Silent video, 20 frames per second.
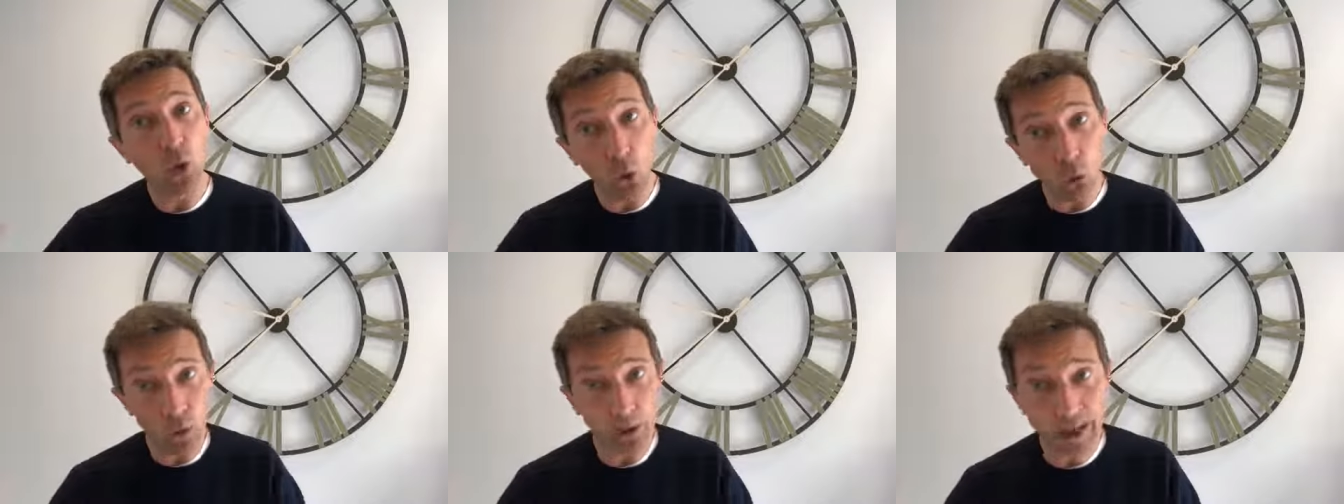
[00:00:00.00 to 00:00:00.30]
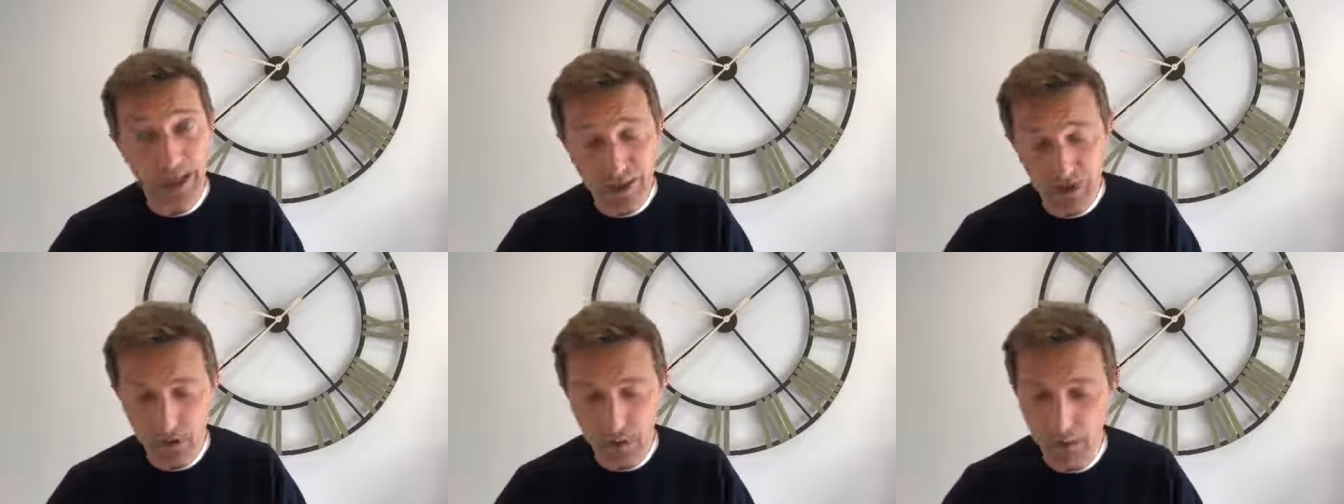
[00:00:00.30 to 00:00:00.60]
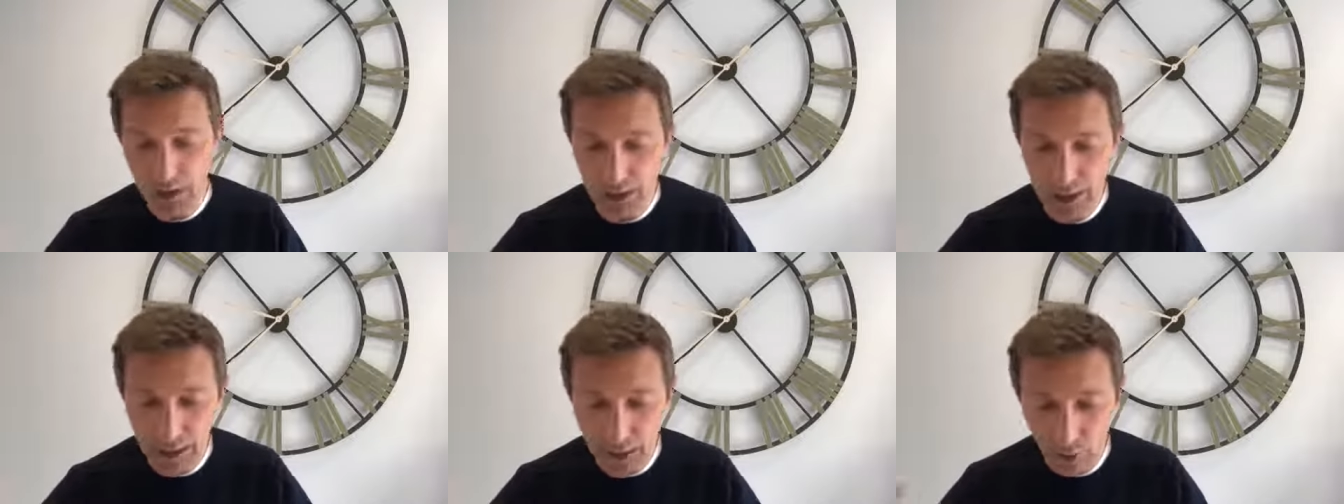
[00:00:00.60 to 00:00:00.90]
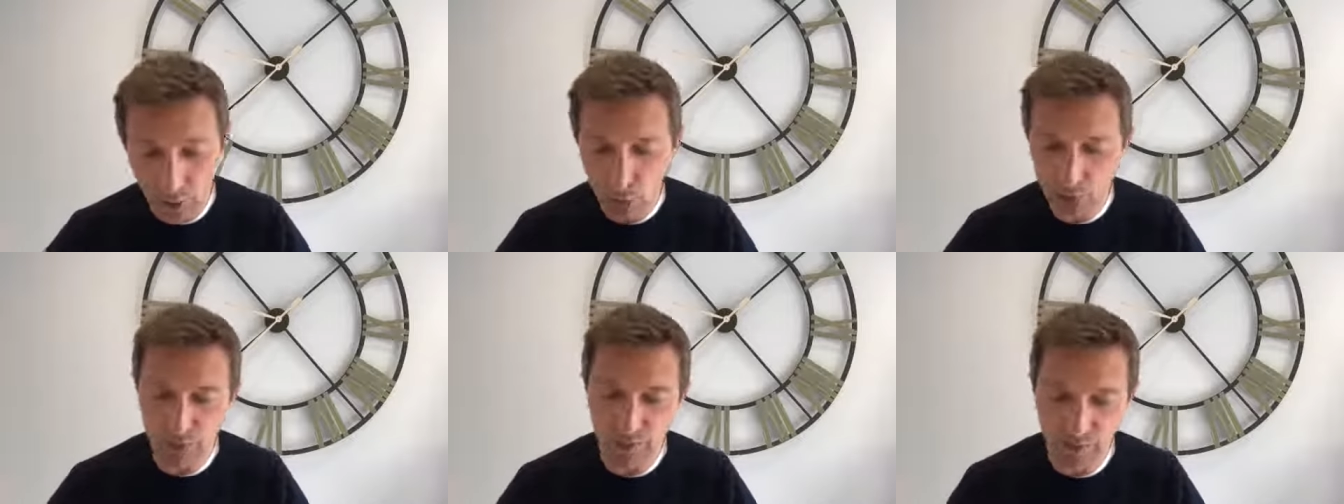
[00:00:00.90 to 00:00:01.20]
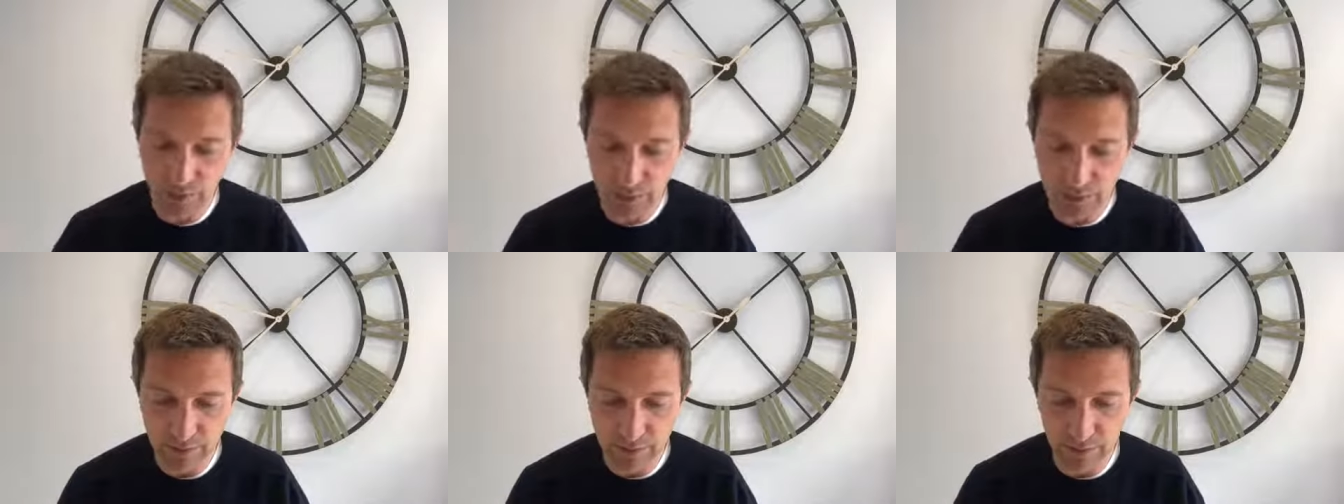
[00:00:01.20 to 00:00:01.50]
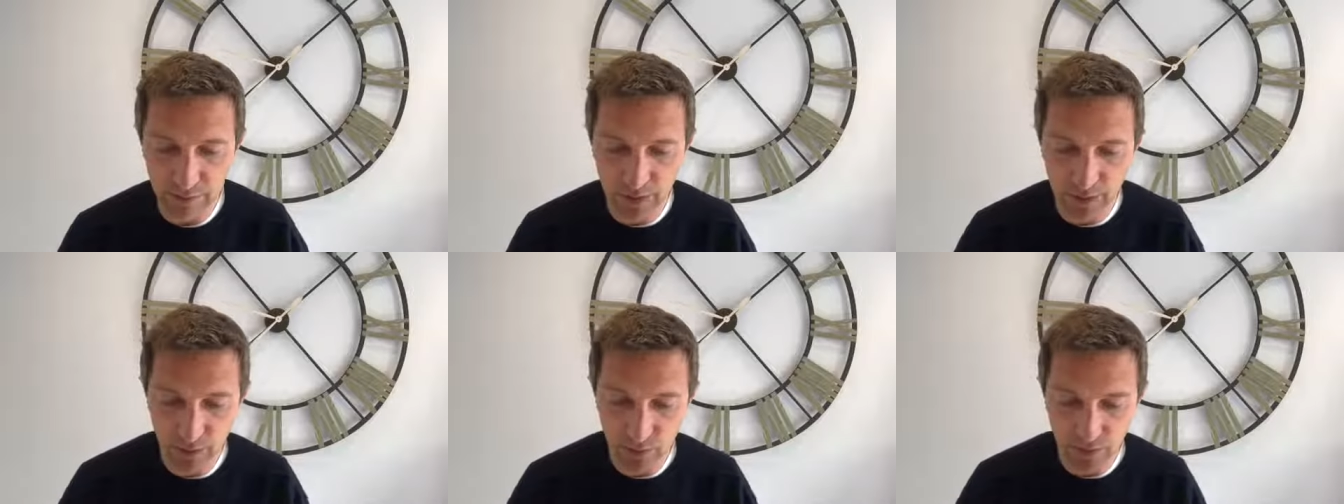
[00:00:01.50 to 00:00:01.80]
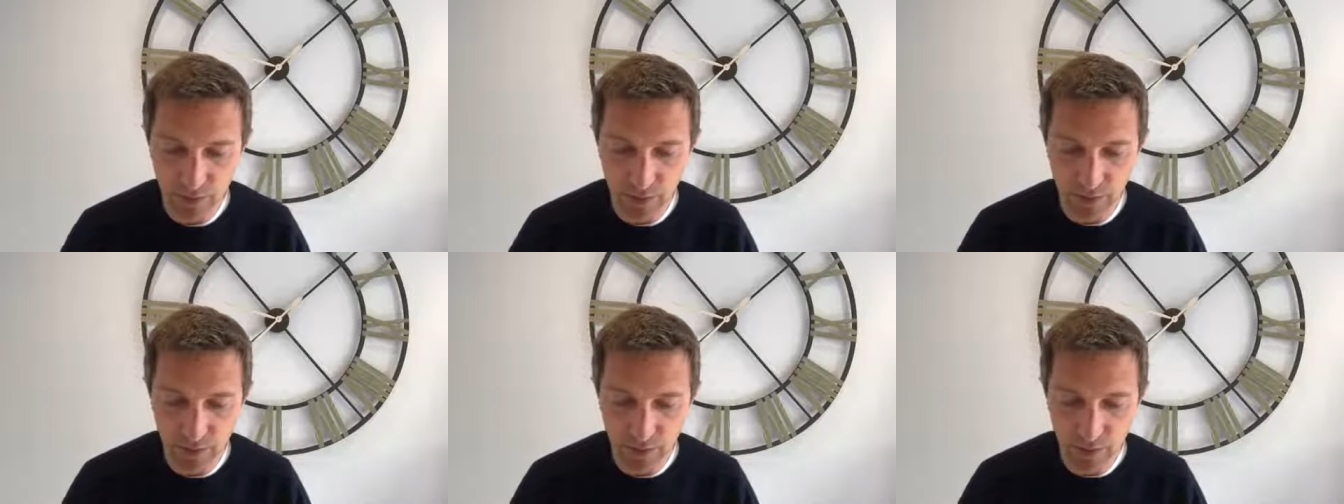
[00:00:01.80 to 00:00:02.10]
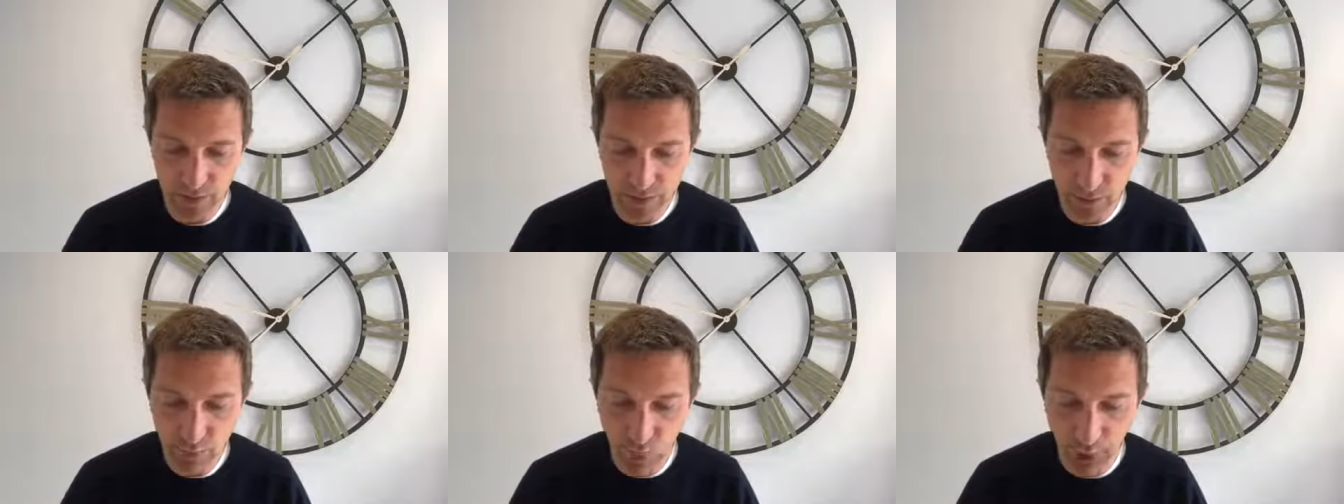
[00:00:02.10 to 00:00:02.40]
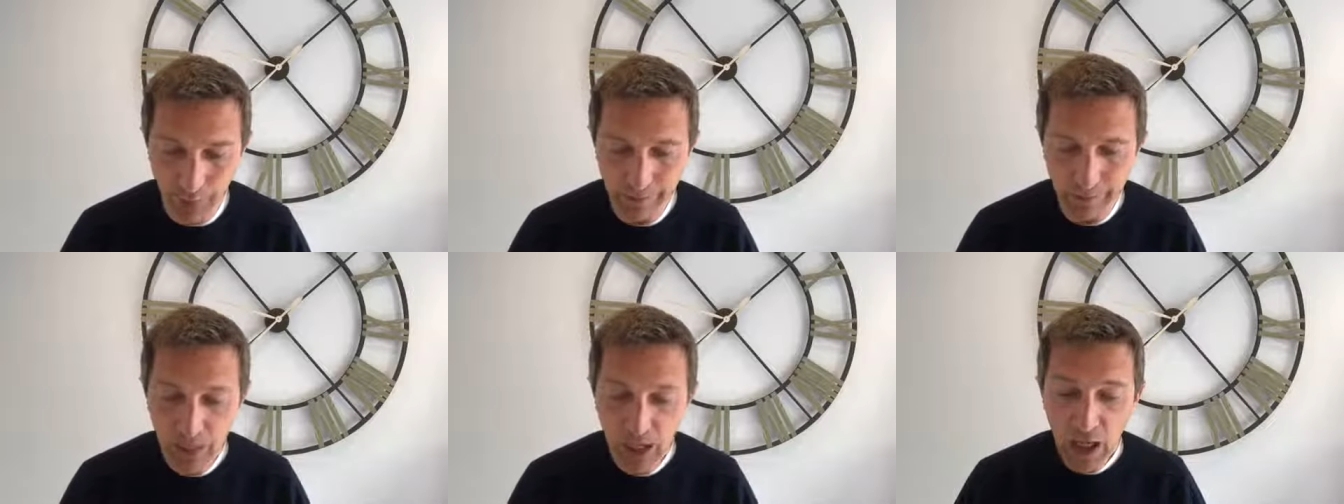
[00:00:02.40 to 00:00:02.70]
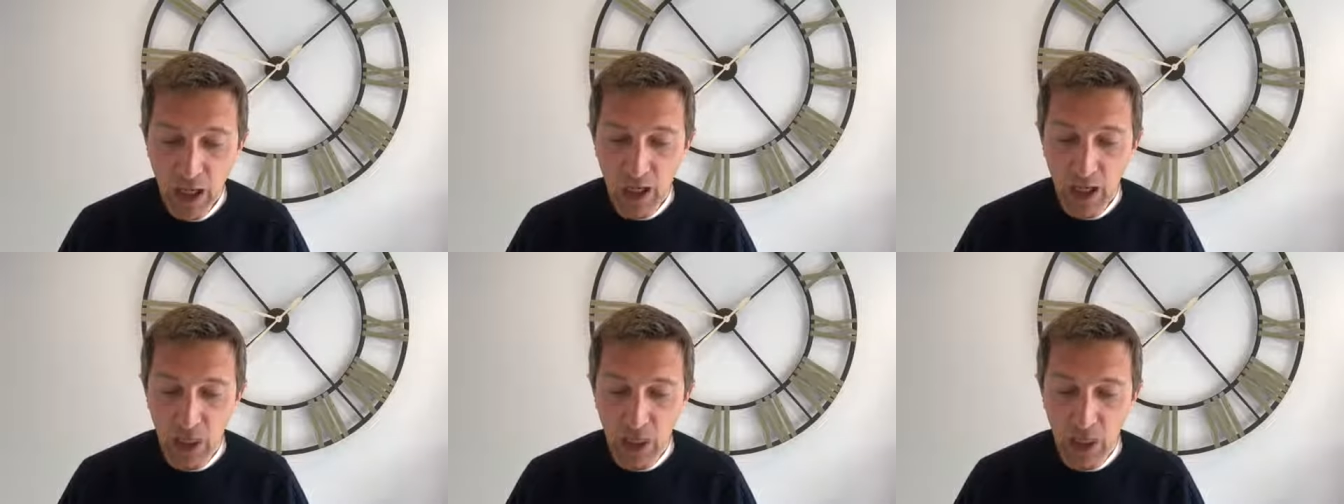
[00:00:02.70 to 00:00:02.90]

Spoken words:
or later in the year, or definitively in 2021.